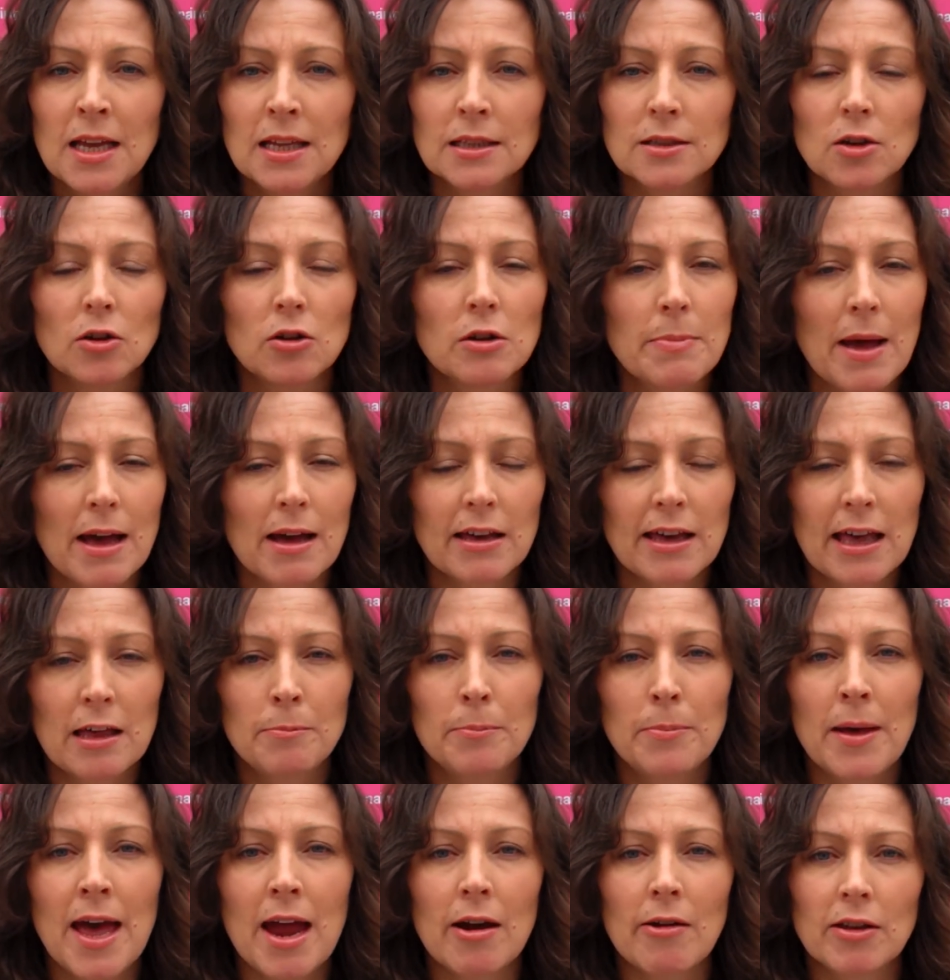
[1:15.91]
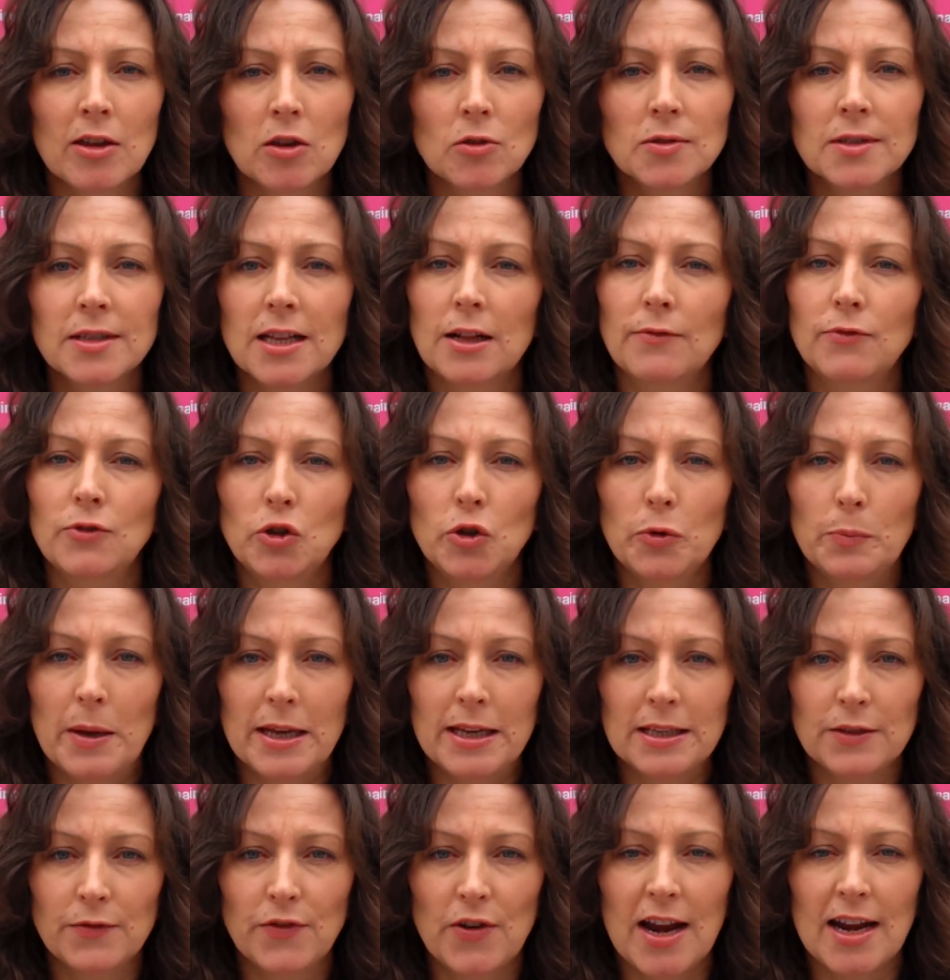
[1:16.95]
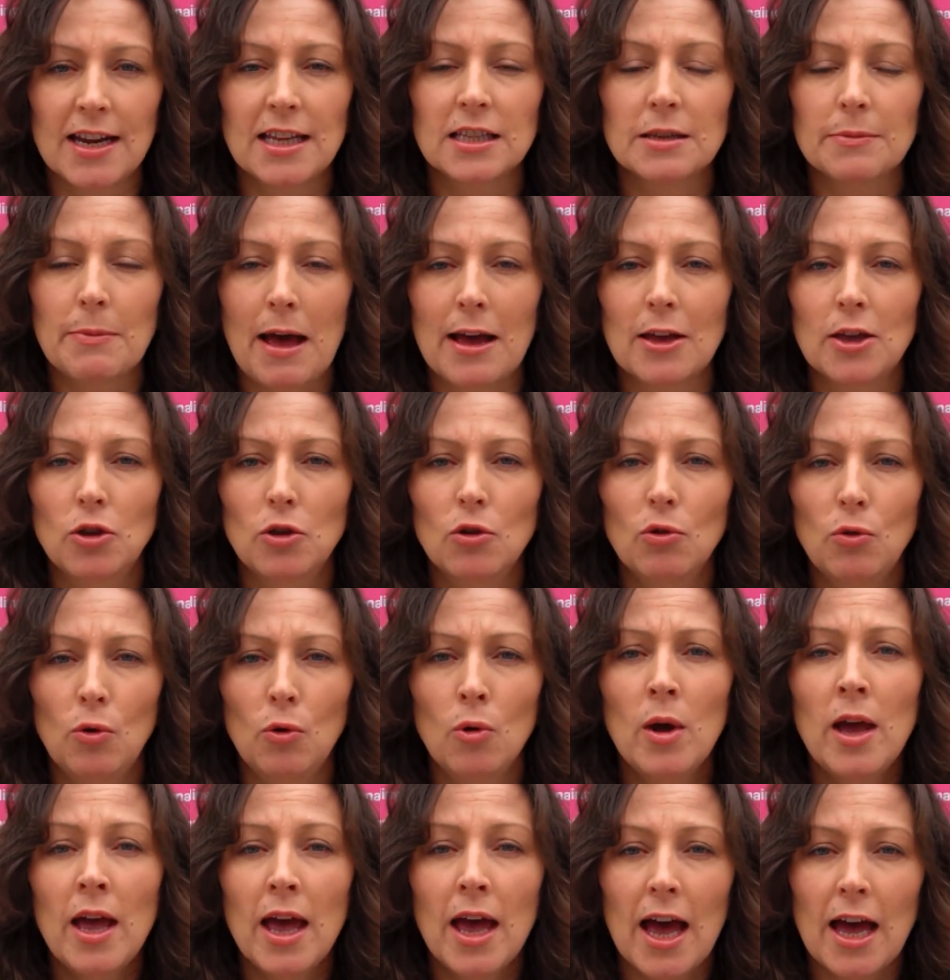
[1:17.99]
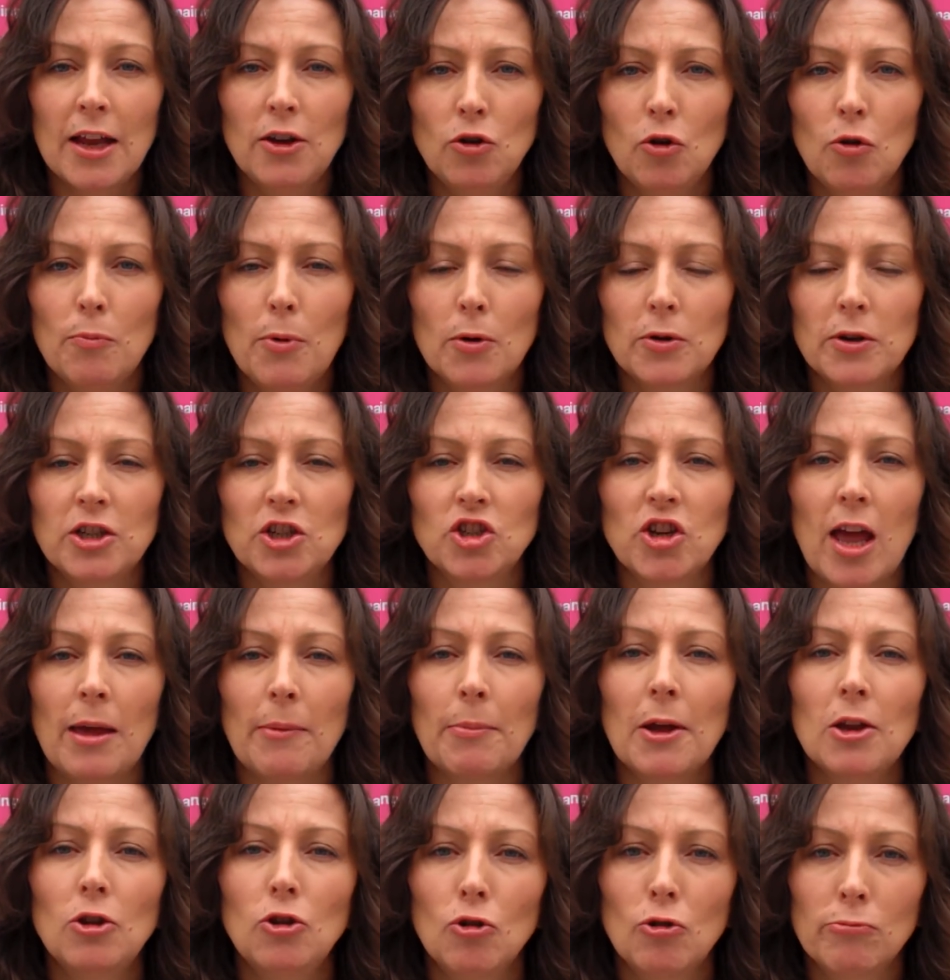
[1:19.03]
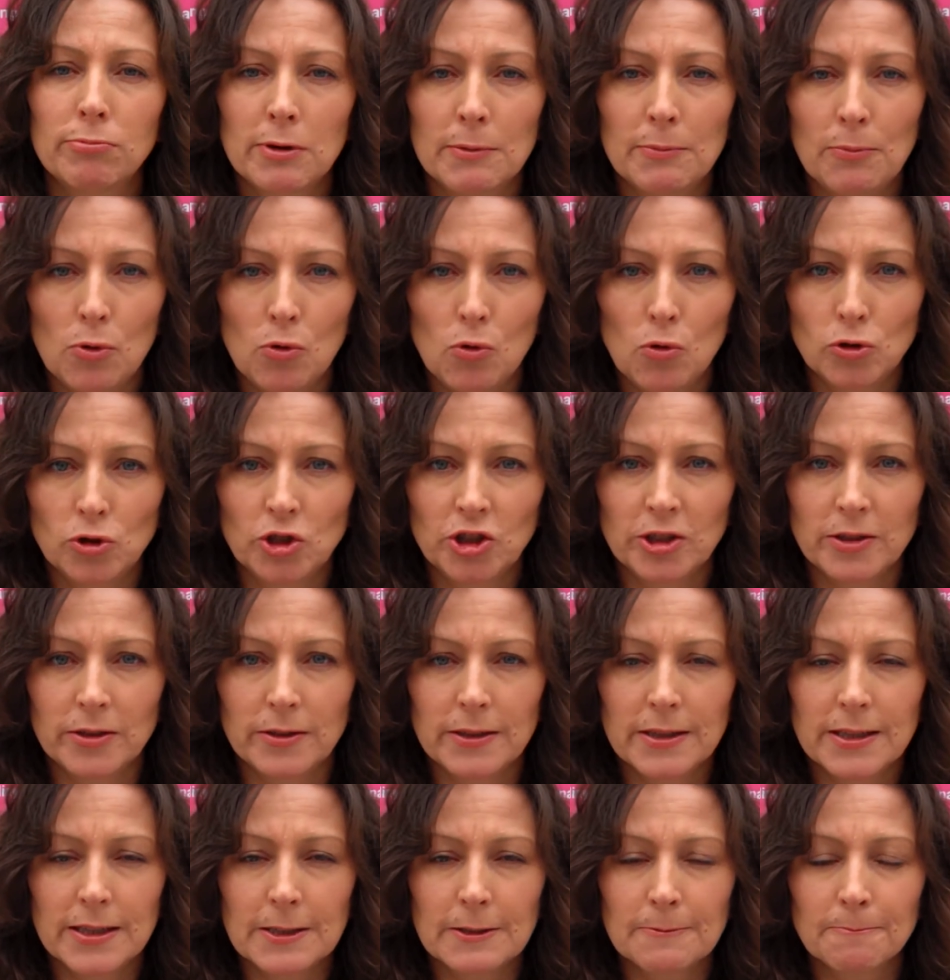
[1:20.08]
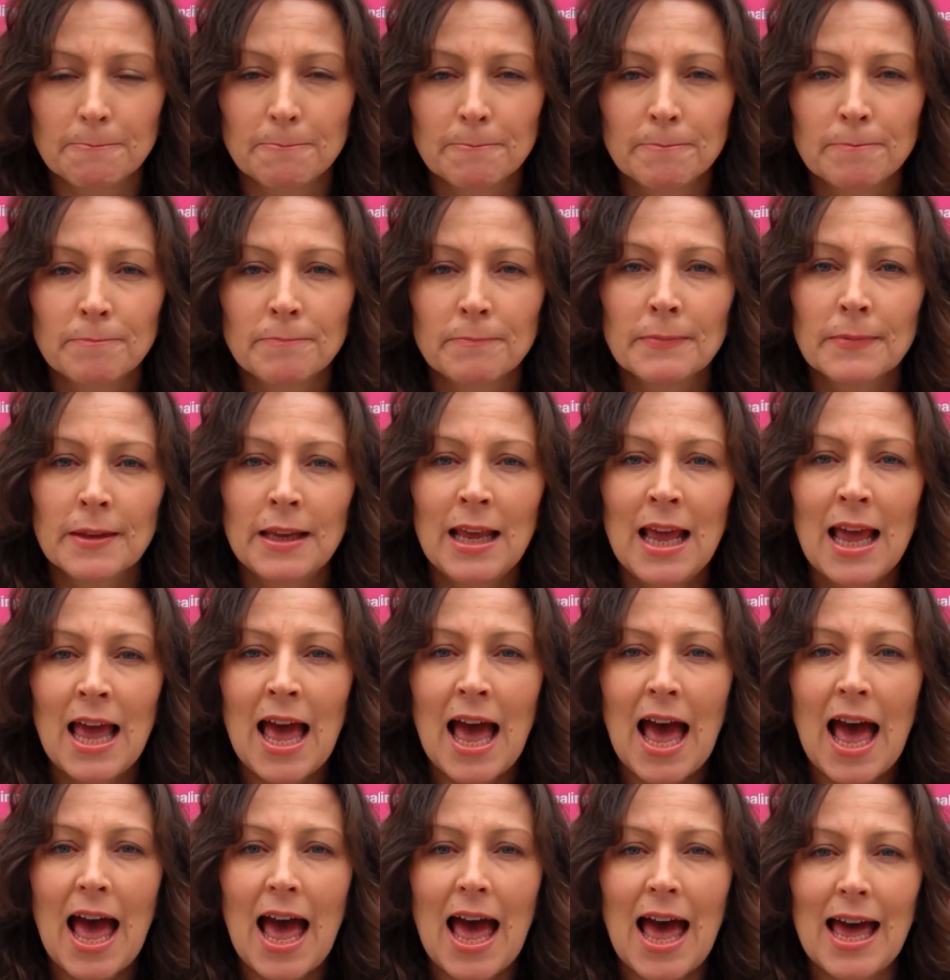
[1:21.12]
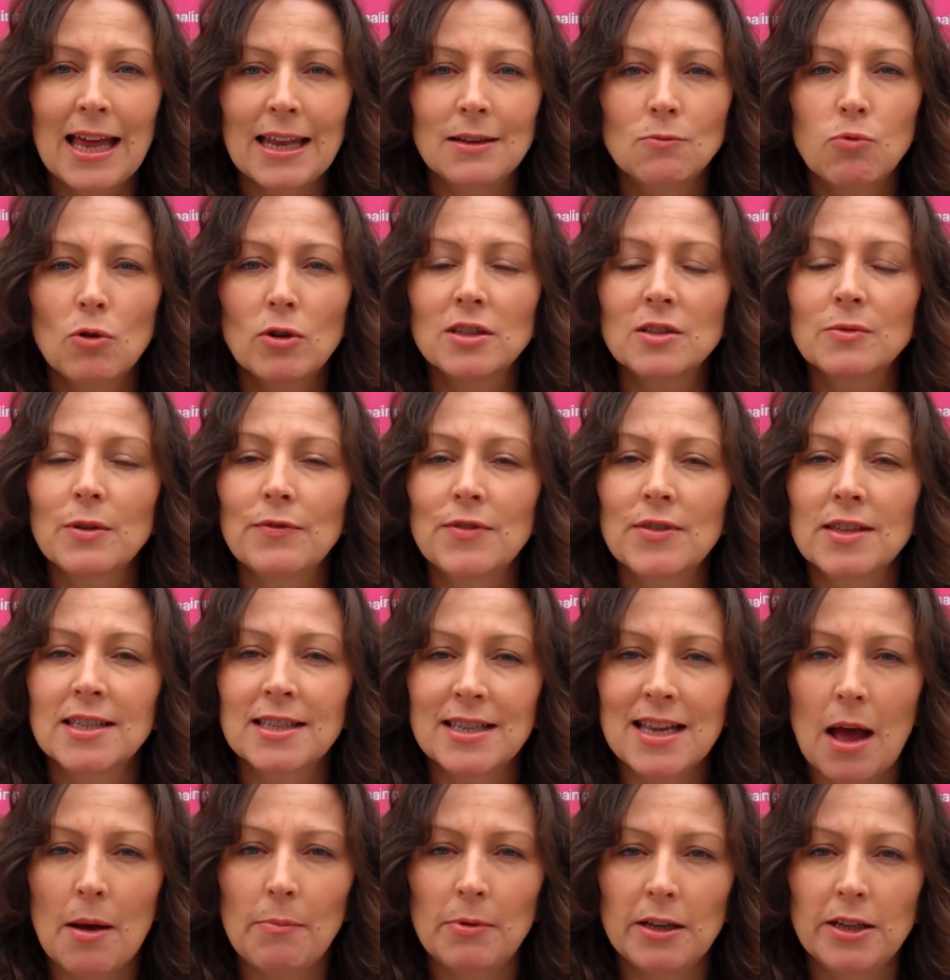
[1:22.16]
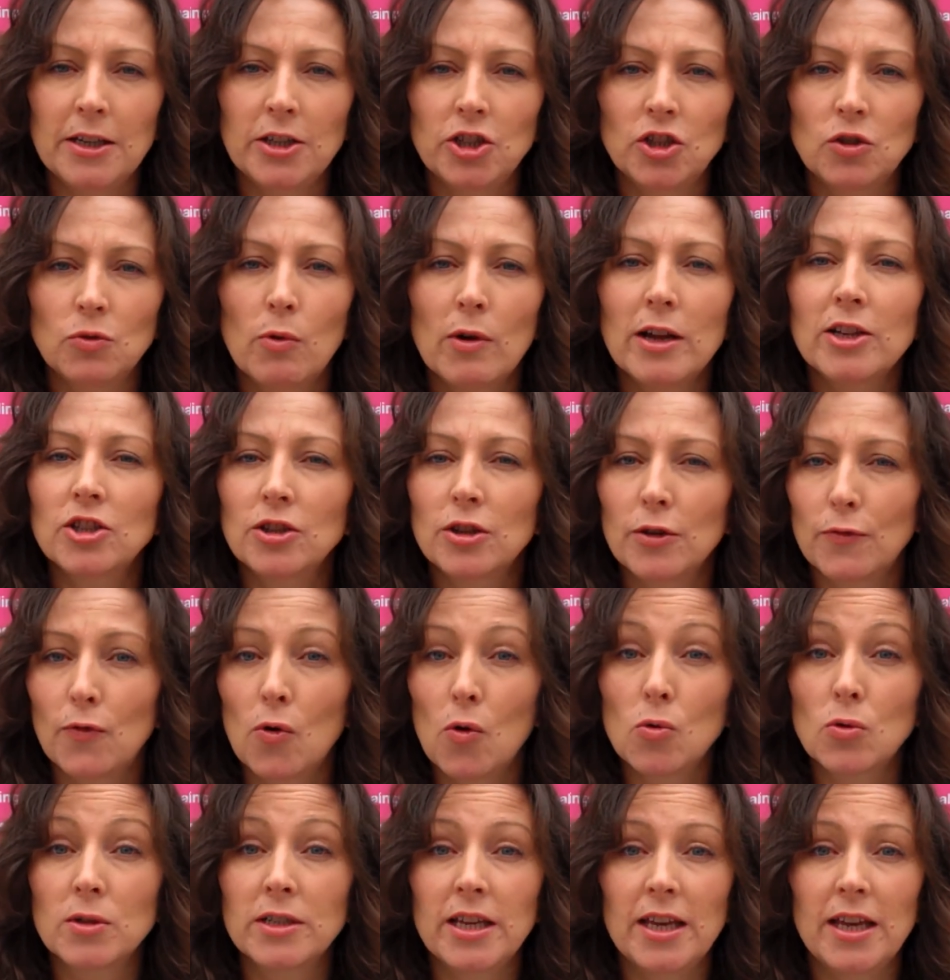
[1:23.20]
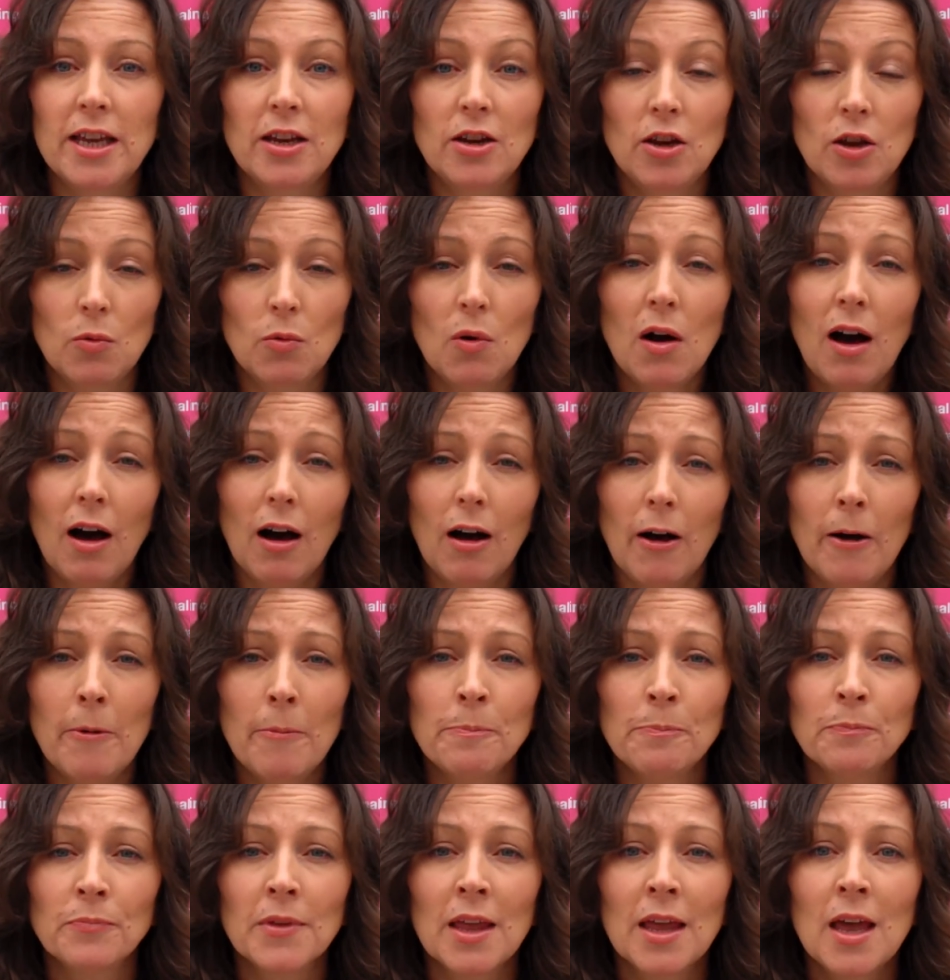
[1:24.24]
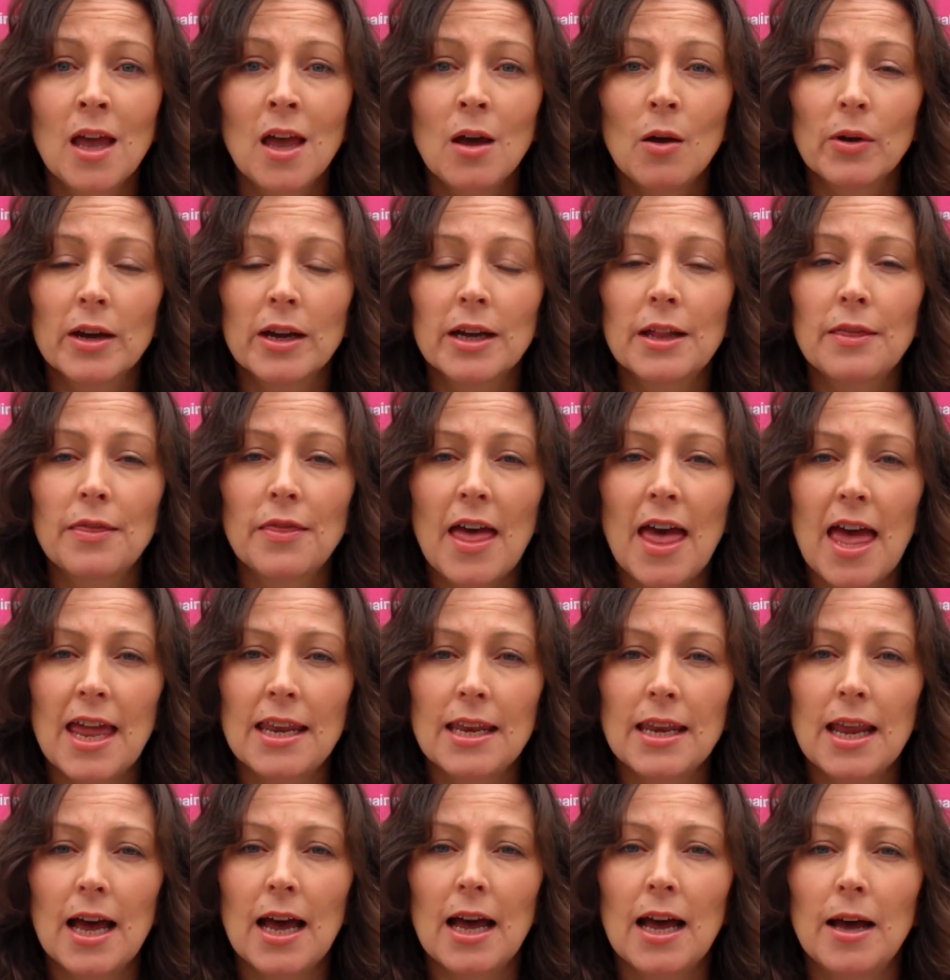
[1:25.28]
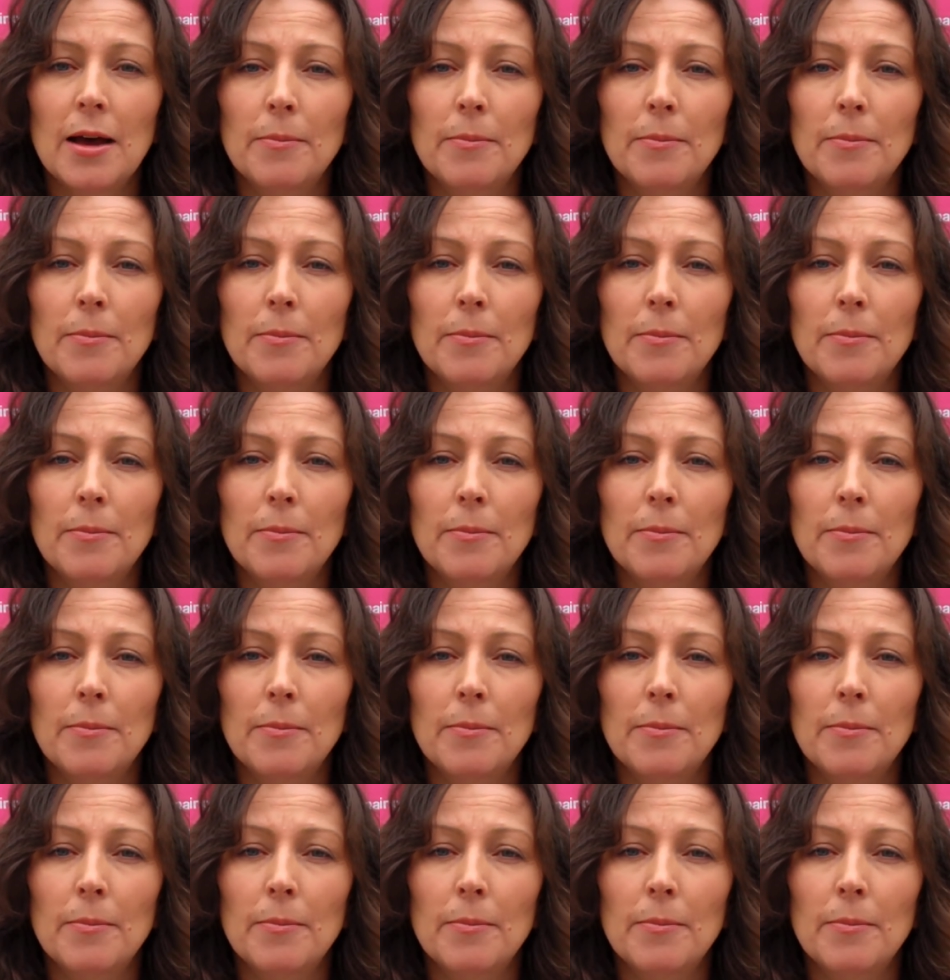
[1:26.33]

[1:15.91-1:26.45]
It's not about comparing yourself to your best friend, it's about you and your body shape and your proportions. And once we've established which the 14 you are, we can then